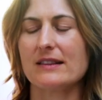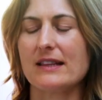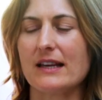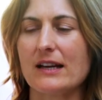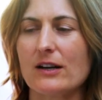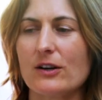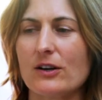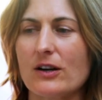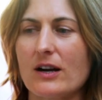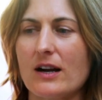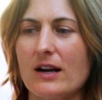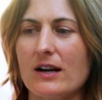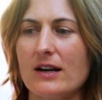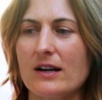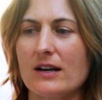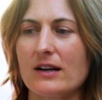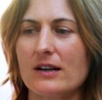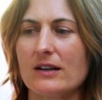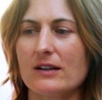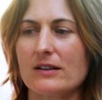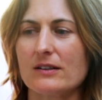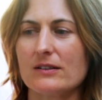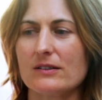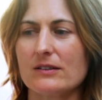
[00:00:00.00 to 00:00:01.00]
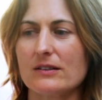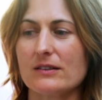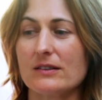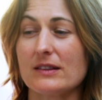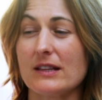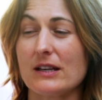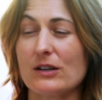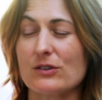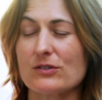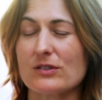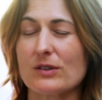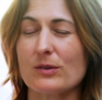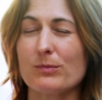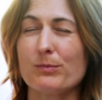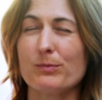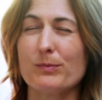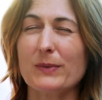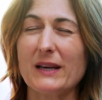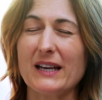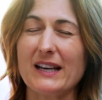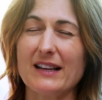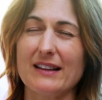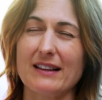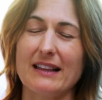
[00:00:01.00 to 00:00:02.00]
there's a
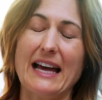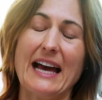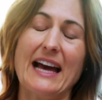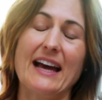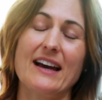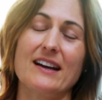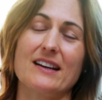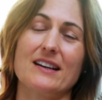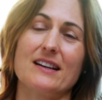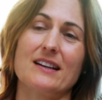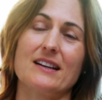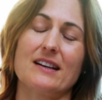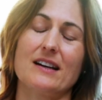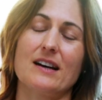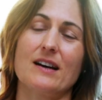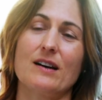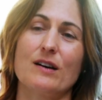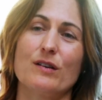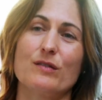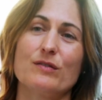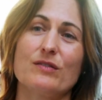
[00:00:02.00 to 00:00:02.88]
big lack of